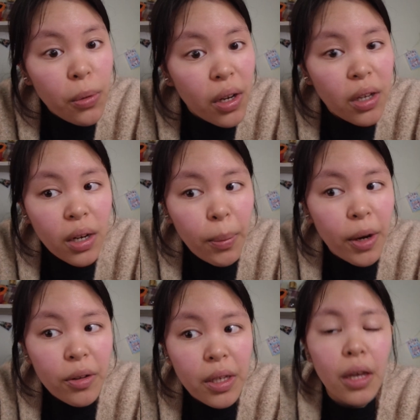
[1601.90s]
one
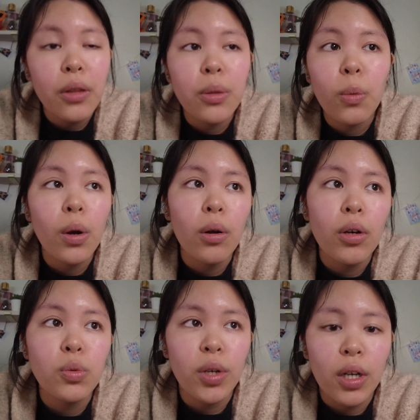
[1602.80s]
apparently in the
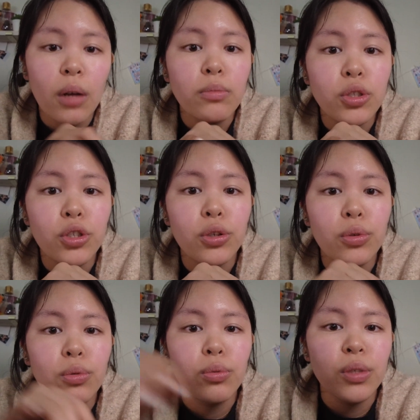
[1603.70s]
world when it comes
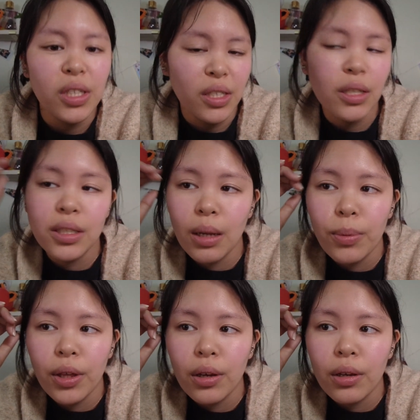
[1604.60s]
to distance, I
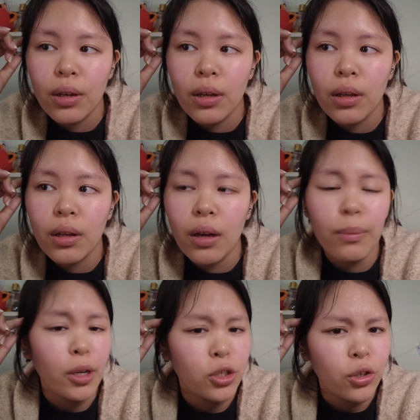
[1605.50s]
think. I'm
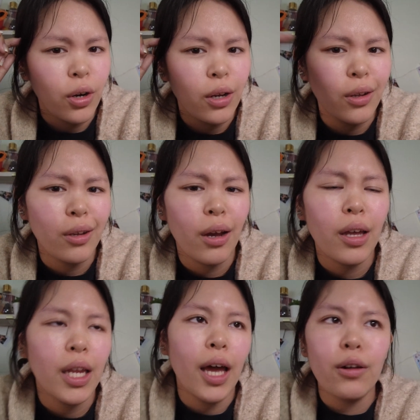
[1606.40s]
not sure
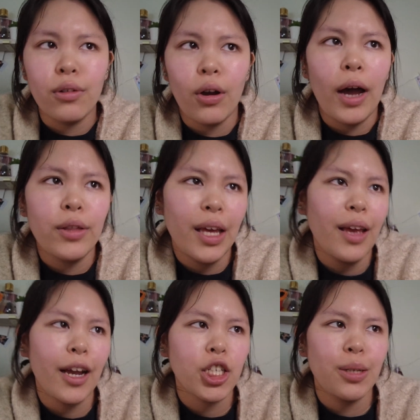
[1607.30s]
I don't know how they
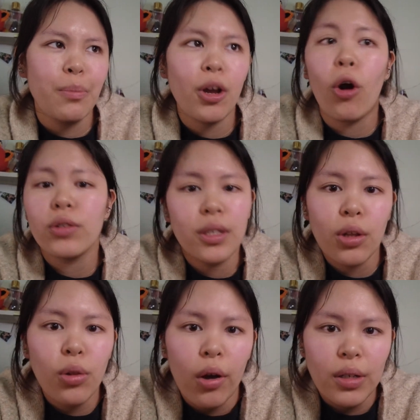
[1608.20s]
actually called it
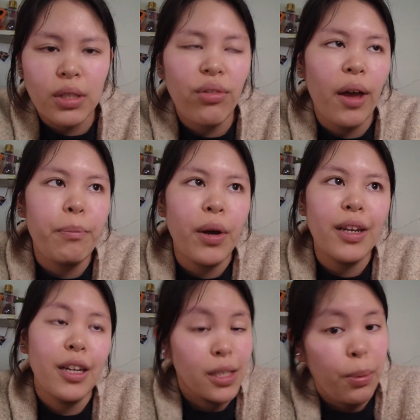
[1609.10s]
the longest flight, but
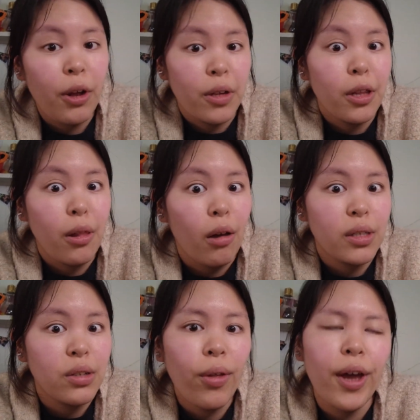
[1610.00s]
it is apparently the
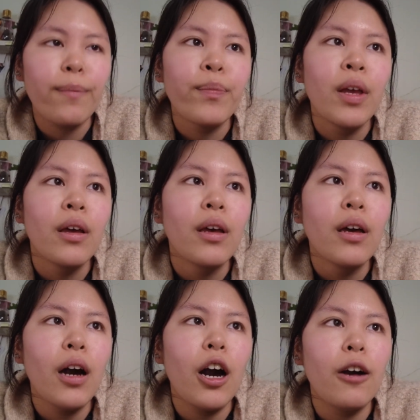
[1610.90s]
longest flight.
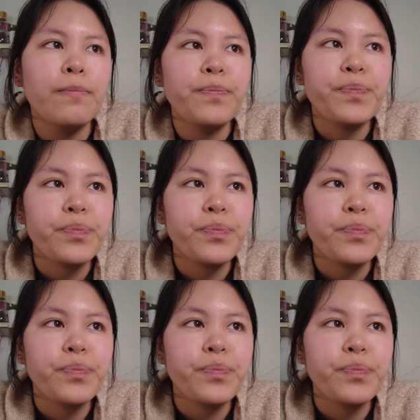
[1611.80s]
And